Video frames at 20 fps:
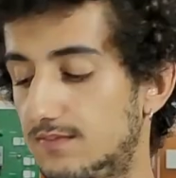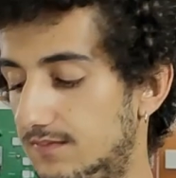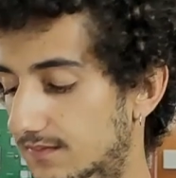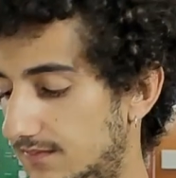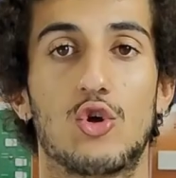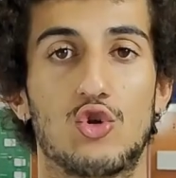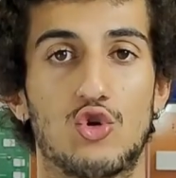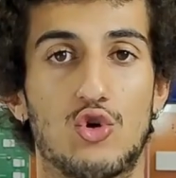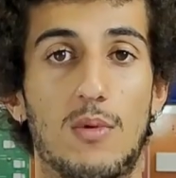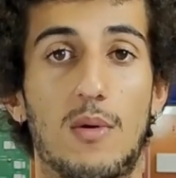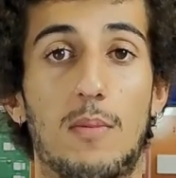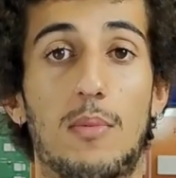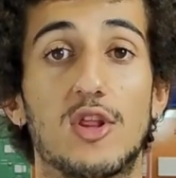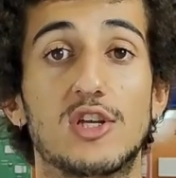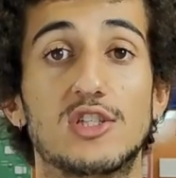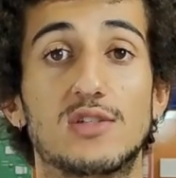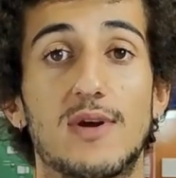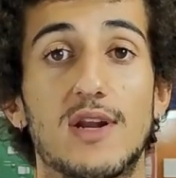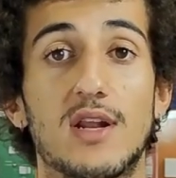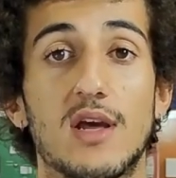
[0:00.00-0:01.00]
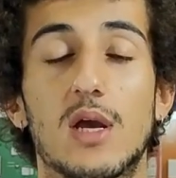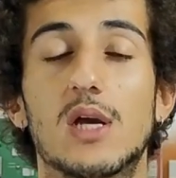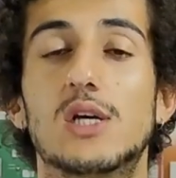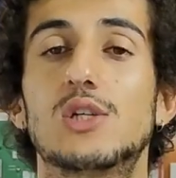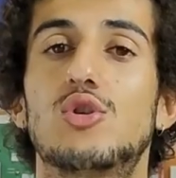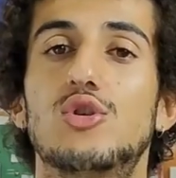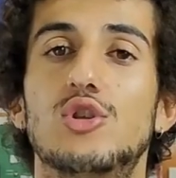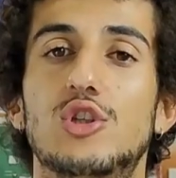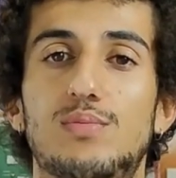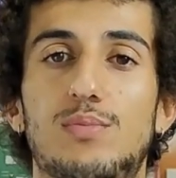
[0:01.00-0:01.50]
As you can see,
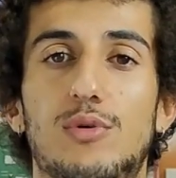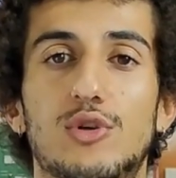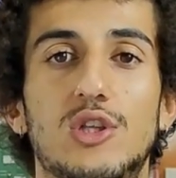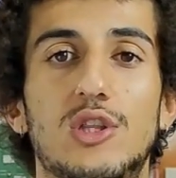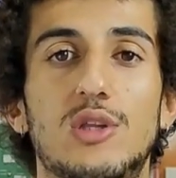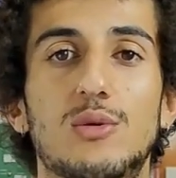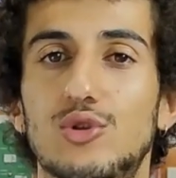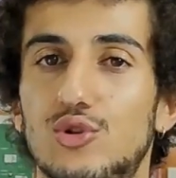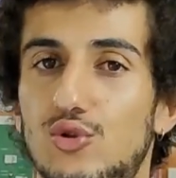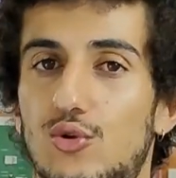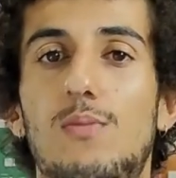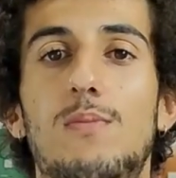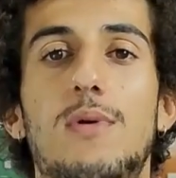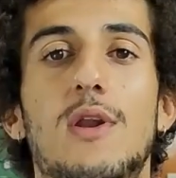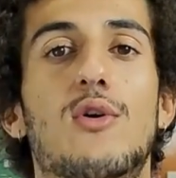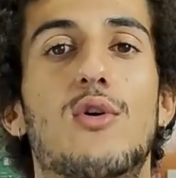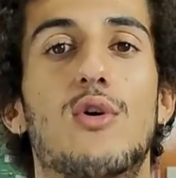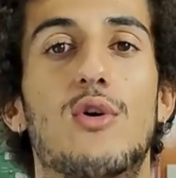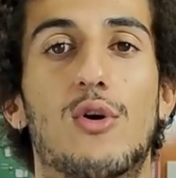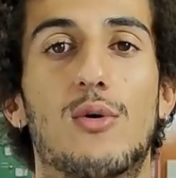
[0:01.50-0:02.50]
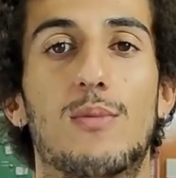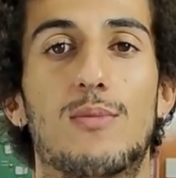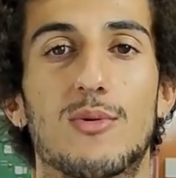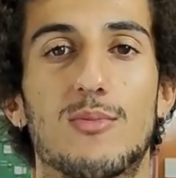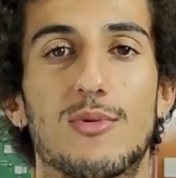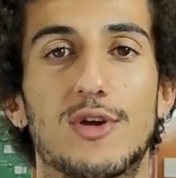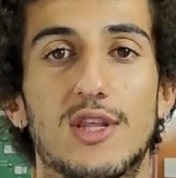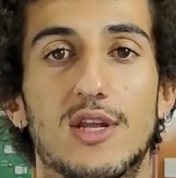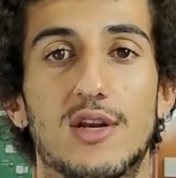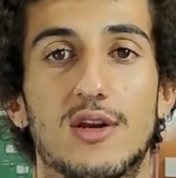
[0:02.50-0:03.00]
these devices deliver what they
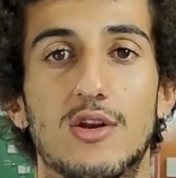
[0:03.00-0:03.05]
promise.